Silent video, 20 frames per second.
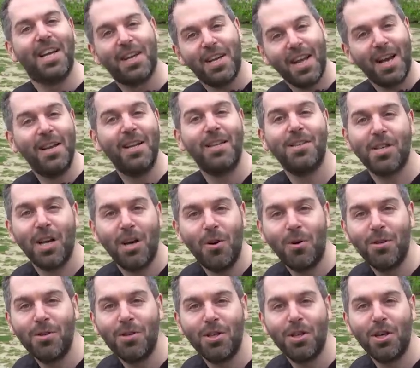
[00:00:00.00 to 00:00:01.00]
Now let's go
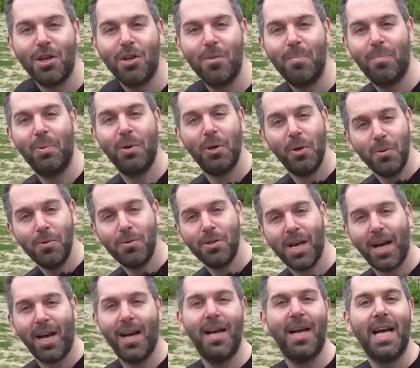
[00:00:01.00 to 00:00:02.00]
onto the
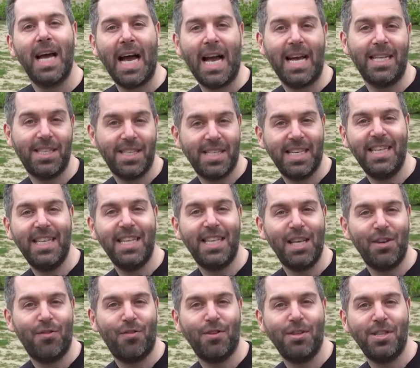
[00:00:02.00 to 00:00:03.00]
computer and see the
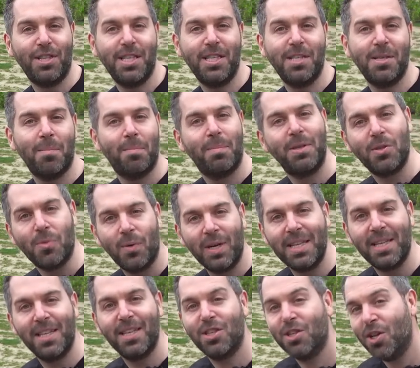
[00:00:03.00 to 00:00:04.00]
differences
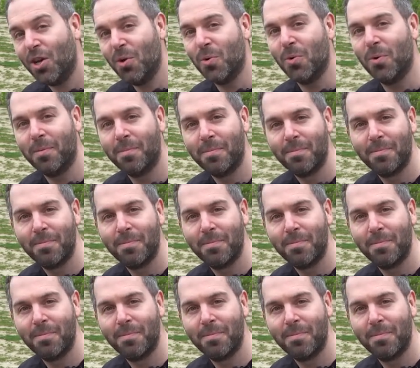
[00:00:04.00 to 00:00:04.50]
between the two.